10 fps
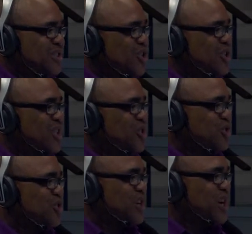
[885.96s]
God that
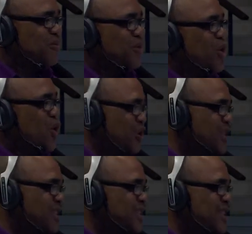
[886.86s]
does not have
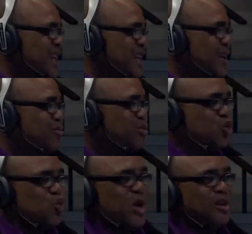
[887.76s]
a
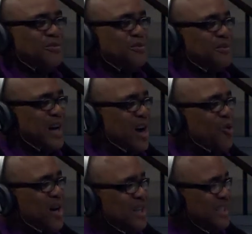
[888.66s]

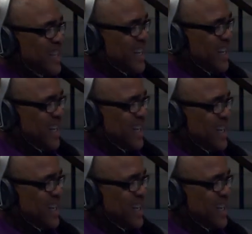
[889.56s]
12-hour day,